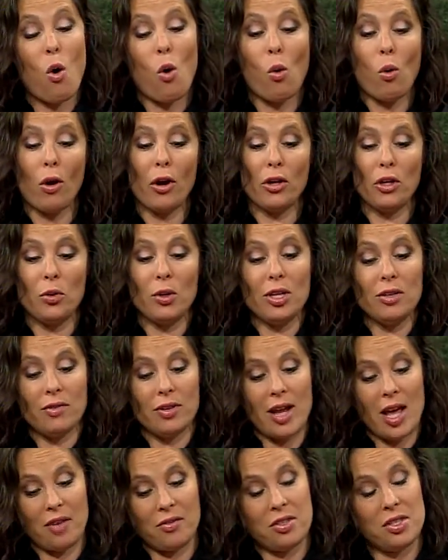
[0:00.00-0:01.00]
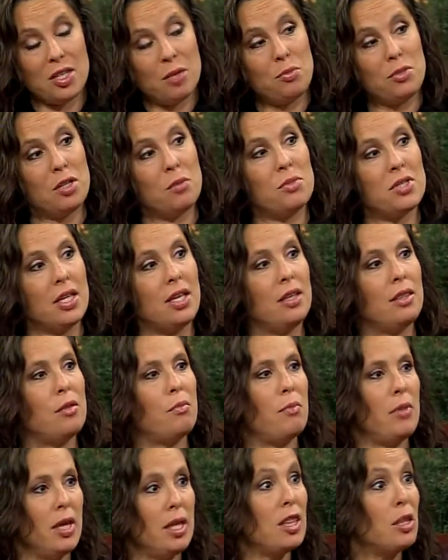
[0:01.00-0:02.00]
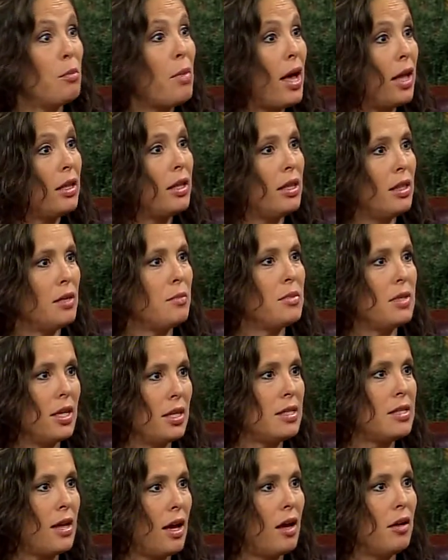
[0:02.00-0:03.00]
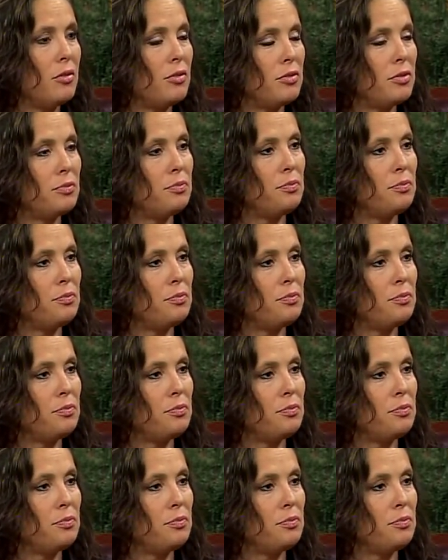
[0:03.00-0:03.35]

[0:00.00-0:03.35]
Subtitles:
Or you even have symptoms in the belly itself.